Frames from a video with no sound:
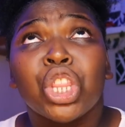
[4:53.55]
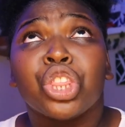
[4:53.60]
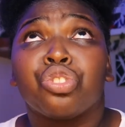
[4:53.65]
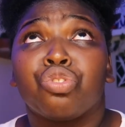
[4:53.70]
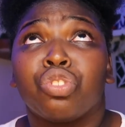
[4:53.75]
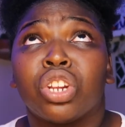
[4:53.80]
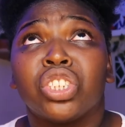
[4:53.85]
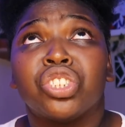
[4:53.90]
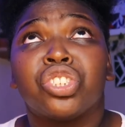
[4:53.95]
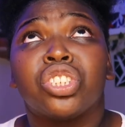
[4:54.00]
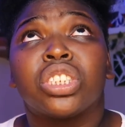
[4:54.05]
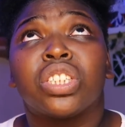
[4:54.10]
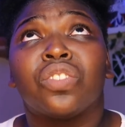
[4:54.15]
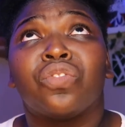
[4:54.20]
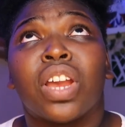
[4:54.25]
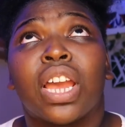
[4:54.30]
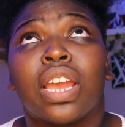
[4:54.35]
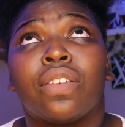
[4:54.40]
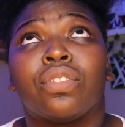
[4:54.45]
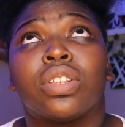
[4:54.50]

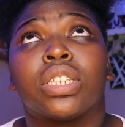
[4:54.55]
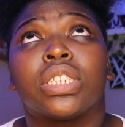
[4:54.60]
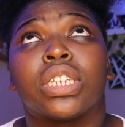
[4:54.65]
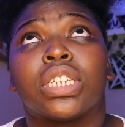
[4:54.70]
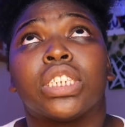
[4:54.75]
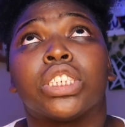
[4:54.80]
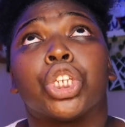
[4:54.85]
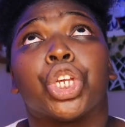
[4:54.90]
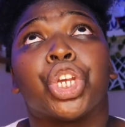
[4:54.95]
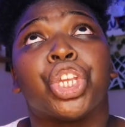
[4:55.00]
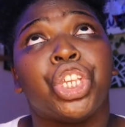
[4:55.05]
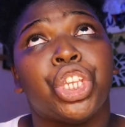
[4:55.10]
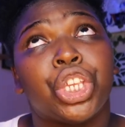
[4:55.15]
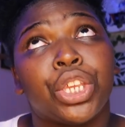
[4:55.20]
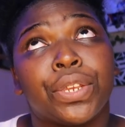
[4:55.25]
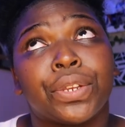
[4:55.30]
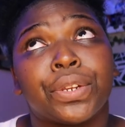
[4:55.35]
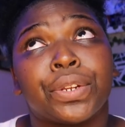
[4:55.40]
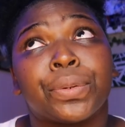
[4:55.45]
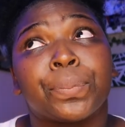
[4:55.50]
365 days a
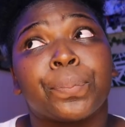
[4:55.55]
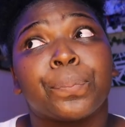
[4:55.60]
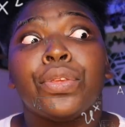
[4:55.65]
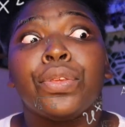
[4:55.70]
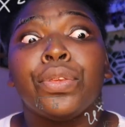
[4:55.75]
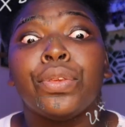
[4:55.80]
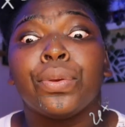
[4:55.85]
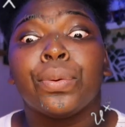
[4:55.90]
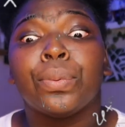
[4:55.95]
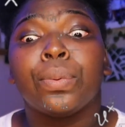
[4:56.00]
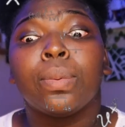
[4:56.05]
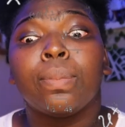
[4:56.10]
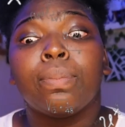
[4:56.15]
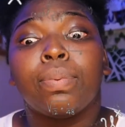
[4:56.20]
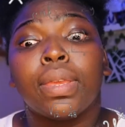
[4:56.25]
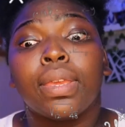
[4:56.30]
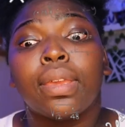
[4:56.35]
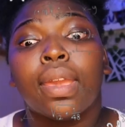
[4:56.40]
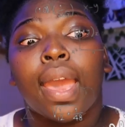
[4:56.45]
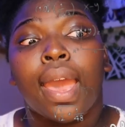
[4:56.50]
year, you will
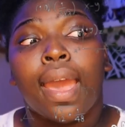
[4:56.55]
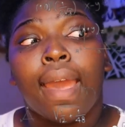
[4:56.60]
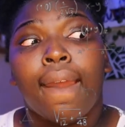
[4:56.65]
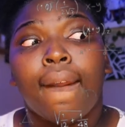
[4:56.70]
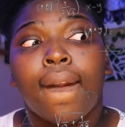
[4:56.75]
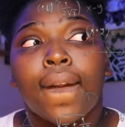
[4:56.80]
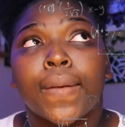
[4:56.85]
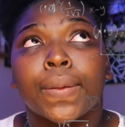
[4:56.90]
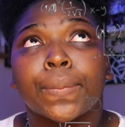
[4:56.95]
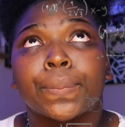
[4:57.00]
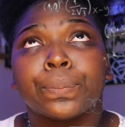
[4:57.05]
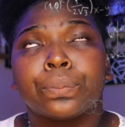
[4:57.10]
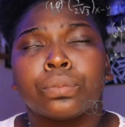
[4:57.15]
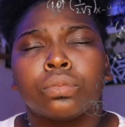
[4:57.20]
be at,